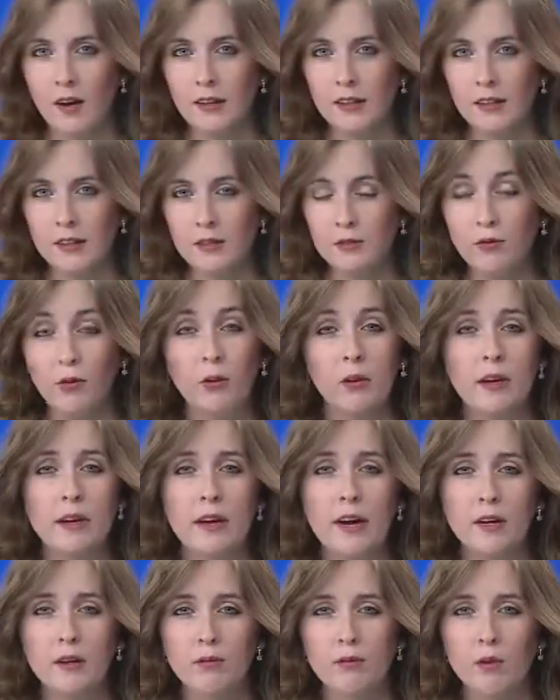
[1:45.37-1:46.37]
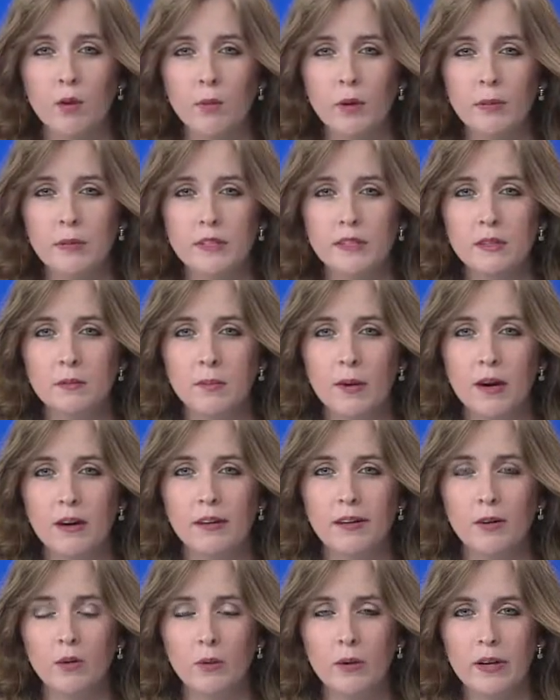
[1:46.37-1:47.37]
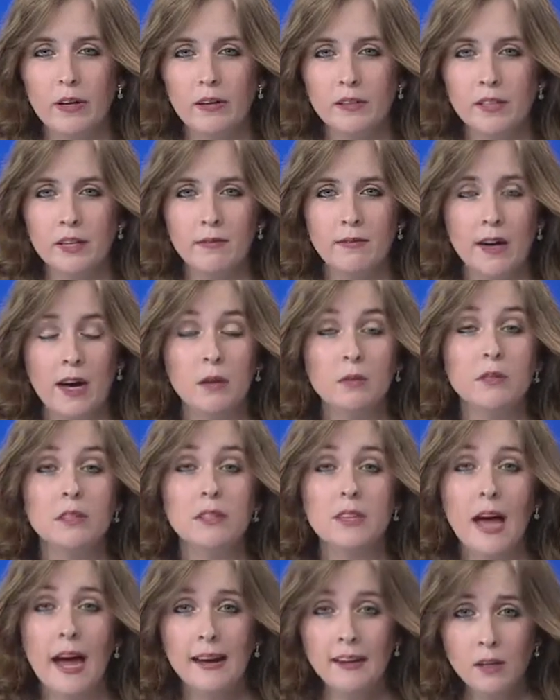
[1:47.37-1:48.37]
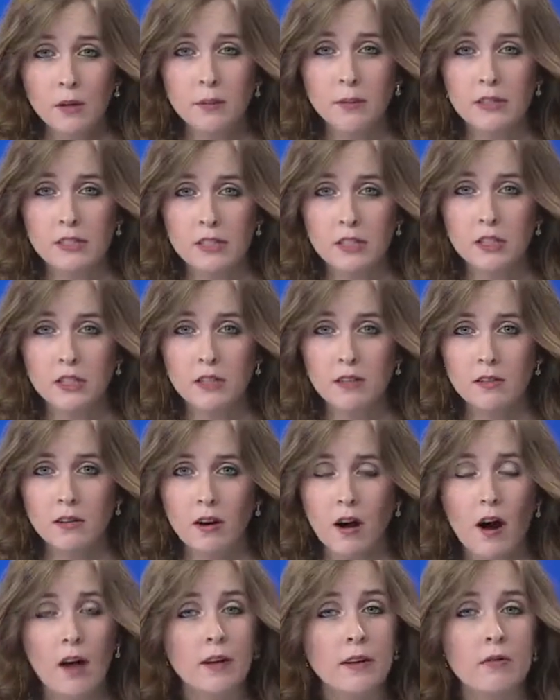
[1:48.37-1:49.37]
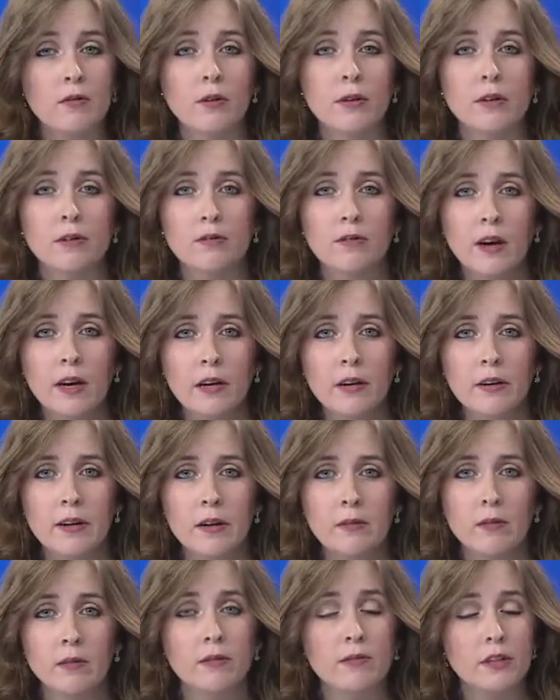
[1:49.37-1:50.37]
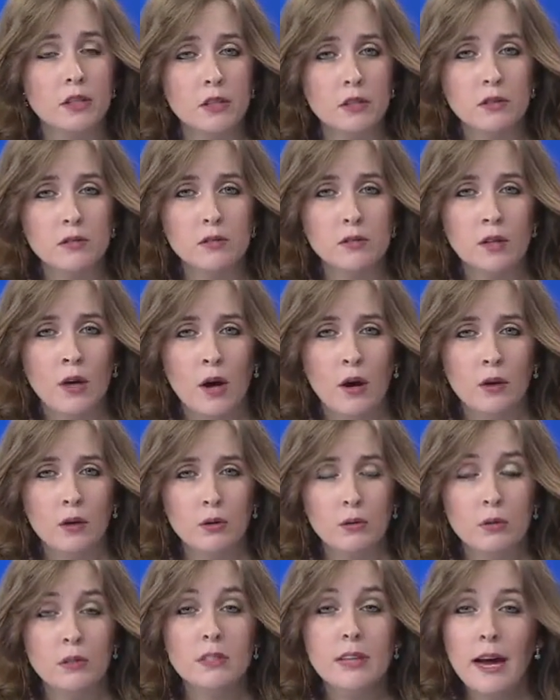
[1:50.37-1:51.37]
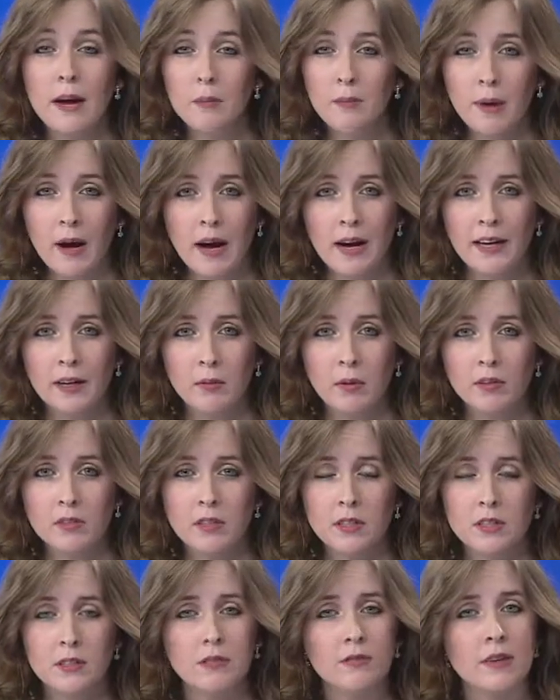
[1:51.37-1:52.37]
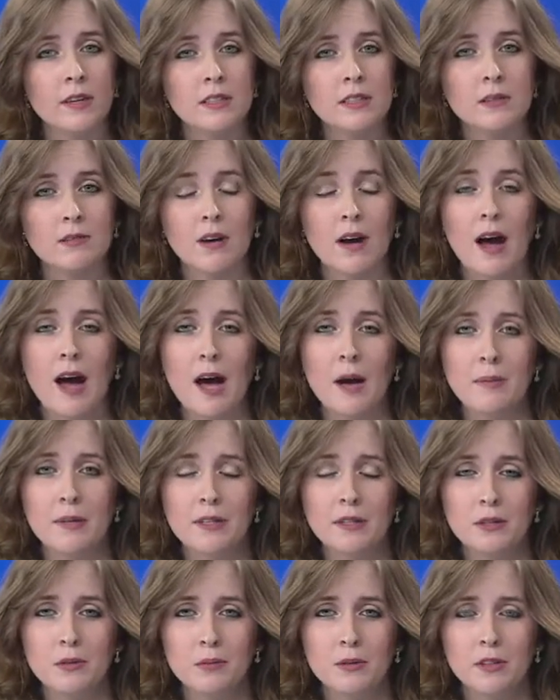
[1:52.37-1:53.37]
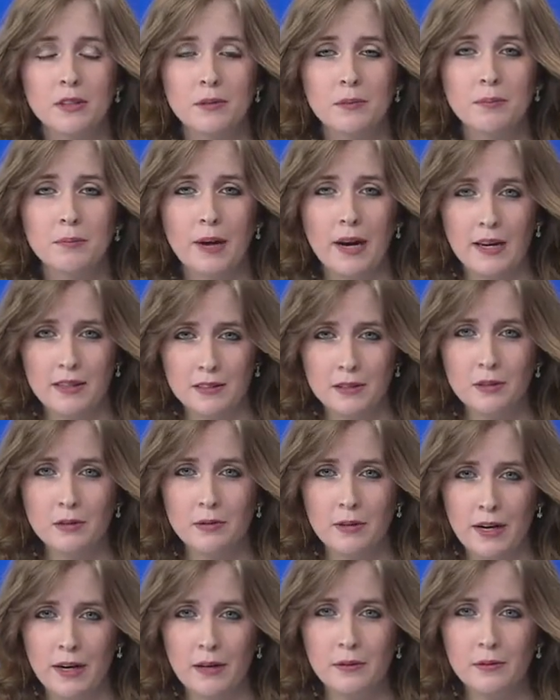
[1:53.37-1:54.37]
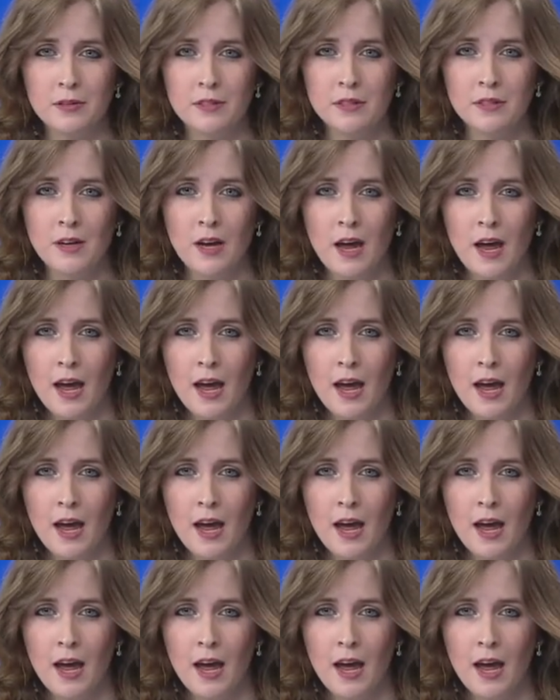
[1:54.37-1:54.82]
At least 49 former Miss America winners have now signed a petition calling for the firing of officials who sat by while such offensive comments were passed around.